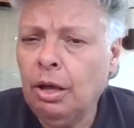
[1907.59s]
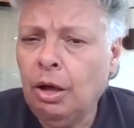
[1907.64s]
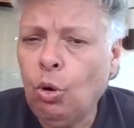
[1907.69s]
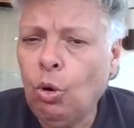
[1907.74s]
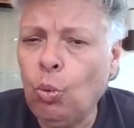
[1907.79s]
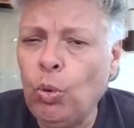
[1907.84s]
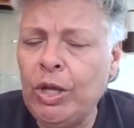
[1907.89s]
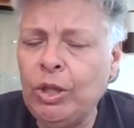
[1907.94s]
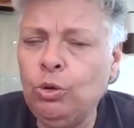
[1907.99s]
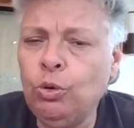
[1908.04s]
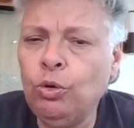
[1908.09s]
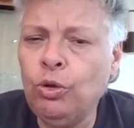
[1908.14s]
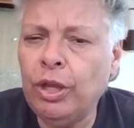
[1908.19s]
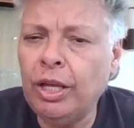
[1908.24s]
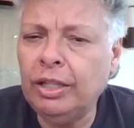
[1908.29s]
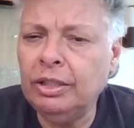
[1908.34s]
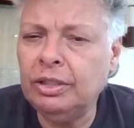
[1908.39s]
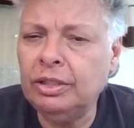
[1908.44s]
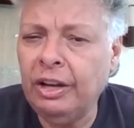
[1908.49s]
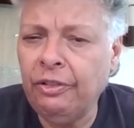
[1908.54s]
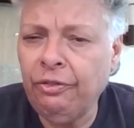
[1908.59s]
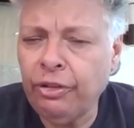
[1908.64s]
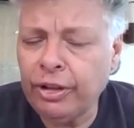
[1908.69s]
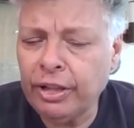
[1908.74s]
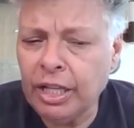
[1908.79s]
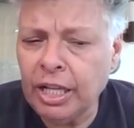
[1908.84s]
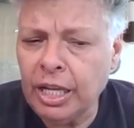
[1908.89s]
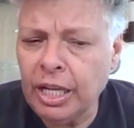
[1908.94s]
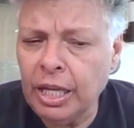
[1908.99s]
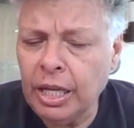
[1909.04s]
We do things
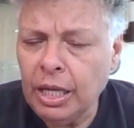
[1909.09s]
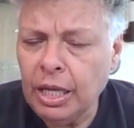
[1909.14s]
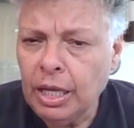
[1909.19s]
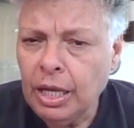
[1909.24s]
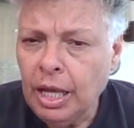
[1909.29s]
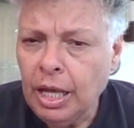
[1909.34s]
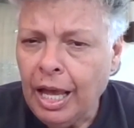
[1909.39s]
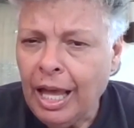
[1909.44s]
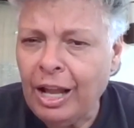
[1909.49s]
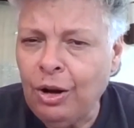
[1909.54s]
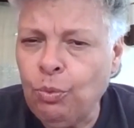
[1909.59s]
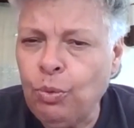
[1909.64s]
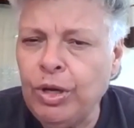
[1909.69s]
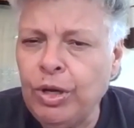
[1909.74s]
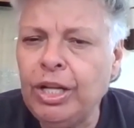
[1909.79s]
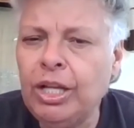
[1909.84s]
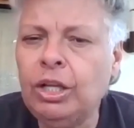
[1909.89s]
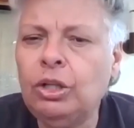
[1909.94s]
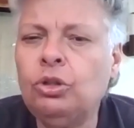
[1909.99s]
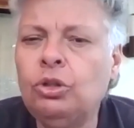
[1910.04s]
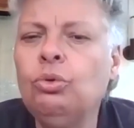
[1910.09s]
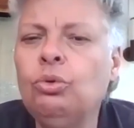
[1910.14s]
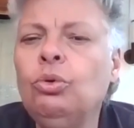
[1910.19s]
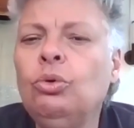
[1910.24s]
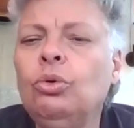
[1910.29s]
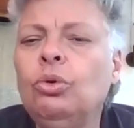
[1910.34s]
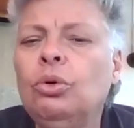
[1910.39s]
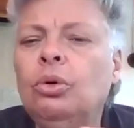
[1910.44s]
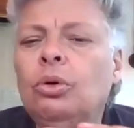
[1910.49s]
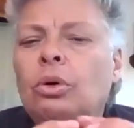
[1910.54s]
differently, and we need
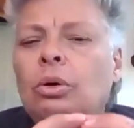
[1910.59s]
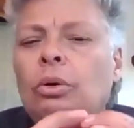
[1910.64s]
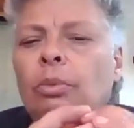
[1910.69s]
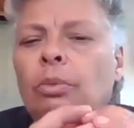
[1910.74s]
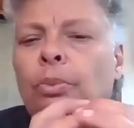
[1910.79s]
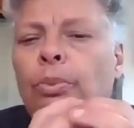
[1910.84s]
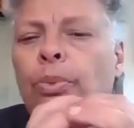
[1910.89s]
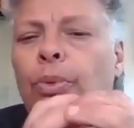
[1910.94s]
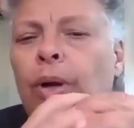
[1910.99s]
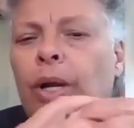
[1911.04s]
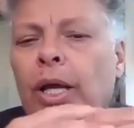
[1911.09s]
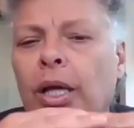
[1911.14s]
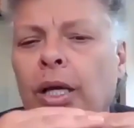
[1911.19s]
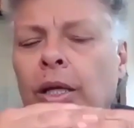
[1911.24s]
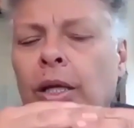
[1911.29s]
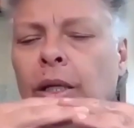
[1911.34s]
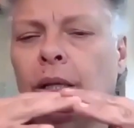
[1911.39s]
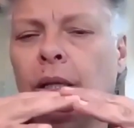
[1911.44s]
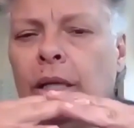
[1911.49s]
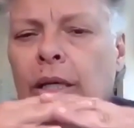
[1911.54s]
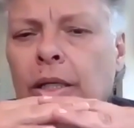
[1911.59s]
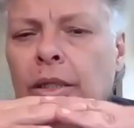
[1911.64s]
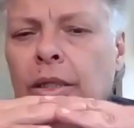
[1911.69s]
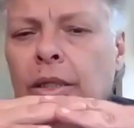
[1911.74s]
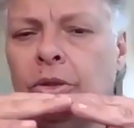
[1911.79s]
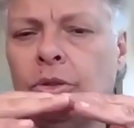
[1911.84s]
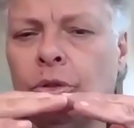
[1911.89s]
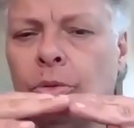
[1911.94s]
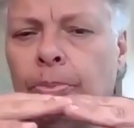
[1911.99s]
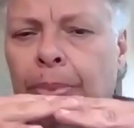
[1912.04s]
to bring this
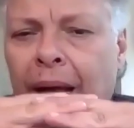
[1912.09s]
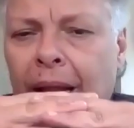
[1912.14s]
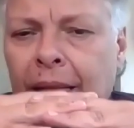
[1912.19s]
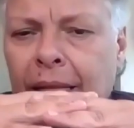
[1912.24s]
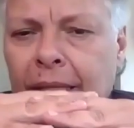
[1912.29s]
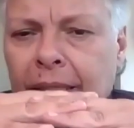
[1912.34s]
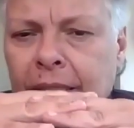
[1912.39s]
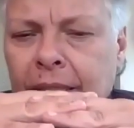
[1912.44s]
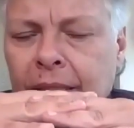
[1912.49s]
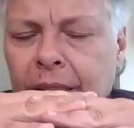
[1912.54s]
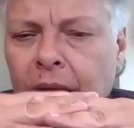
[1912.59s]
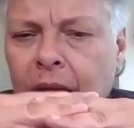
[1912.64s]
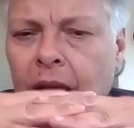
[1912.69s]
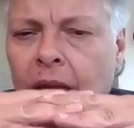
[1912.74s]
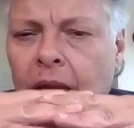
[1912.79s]
to balance.